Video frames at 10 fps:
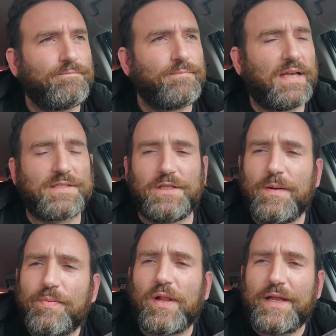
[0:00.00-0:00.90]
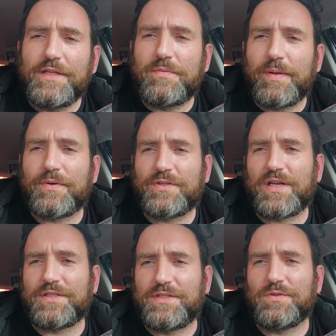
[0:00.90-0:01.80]
liberal, I need to be able to
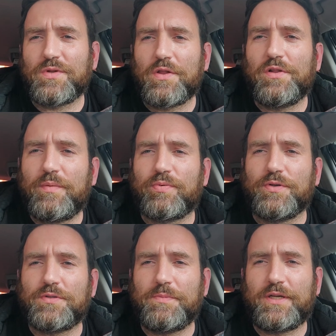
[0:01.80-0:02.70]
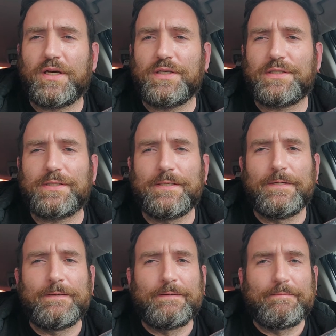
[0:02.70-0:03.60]
discuss these things with other liberals because
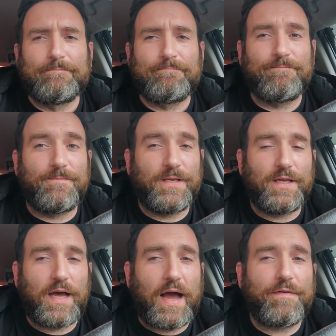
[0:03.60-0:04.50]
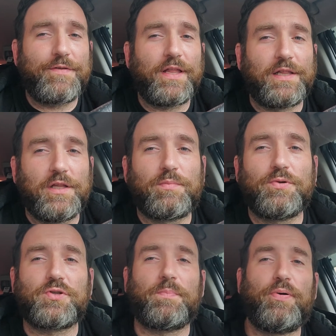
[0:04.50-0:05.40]
I feel like
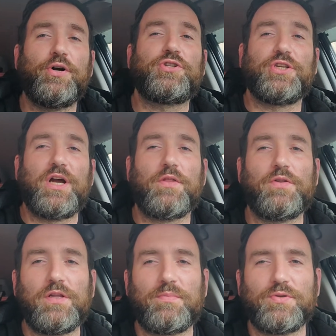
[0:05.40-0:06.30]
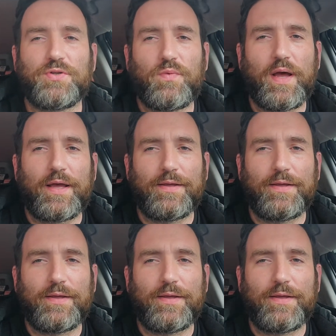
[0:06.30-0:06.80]
liberals are pushing other liberals away.